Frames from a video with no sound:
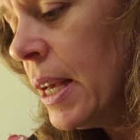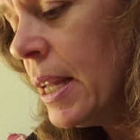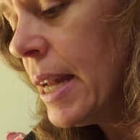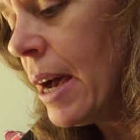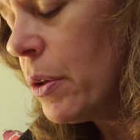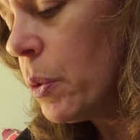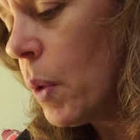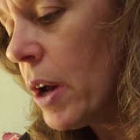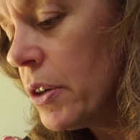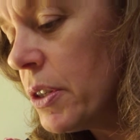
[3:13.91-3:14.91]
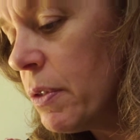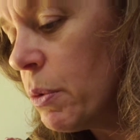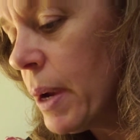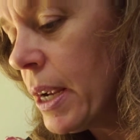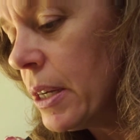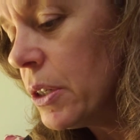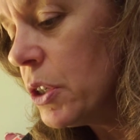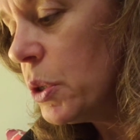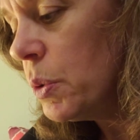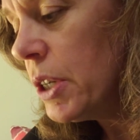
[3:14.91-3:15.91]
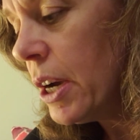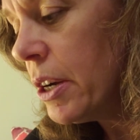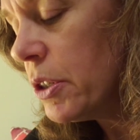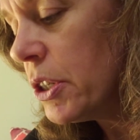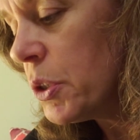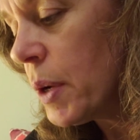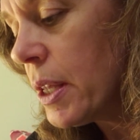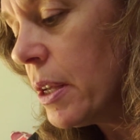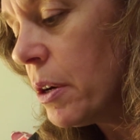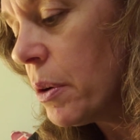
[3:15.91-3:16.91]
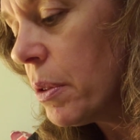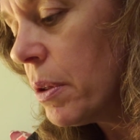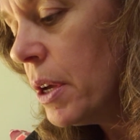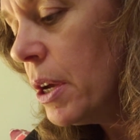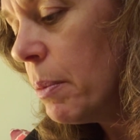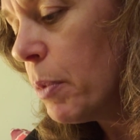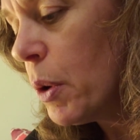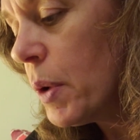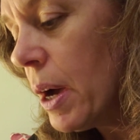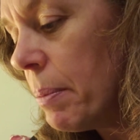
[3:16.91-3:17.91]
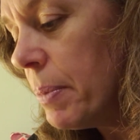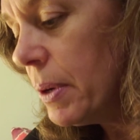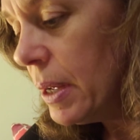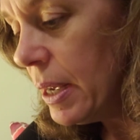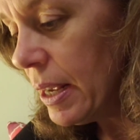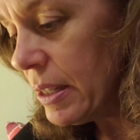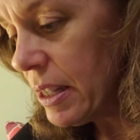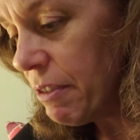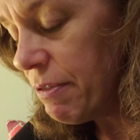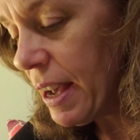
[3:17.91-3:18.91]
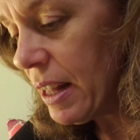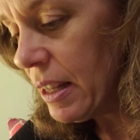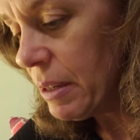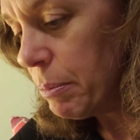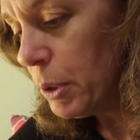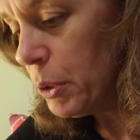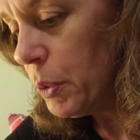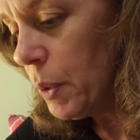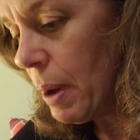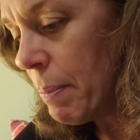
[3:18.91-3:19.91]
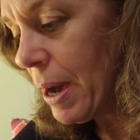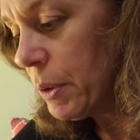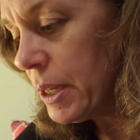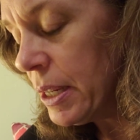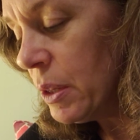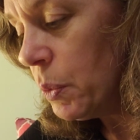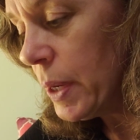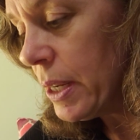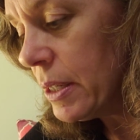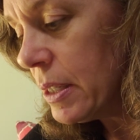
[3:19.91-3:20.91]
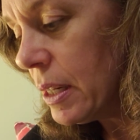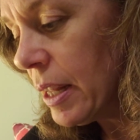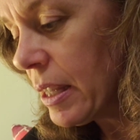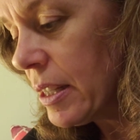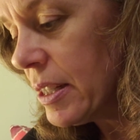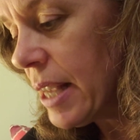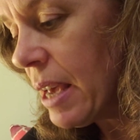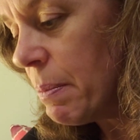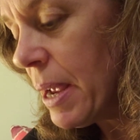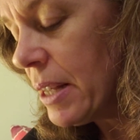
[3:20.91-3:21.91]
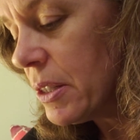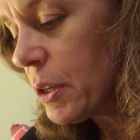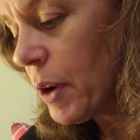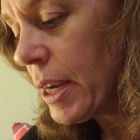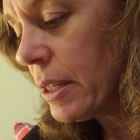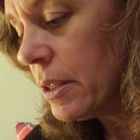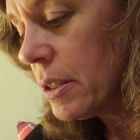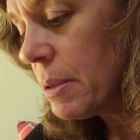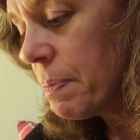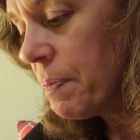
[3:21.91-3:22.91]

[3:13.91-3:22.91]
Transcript: Now the waters of the rain, too tired to strike the earth, broke up as they fell and blew about in the wind like the Sandman's grains.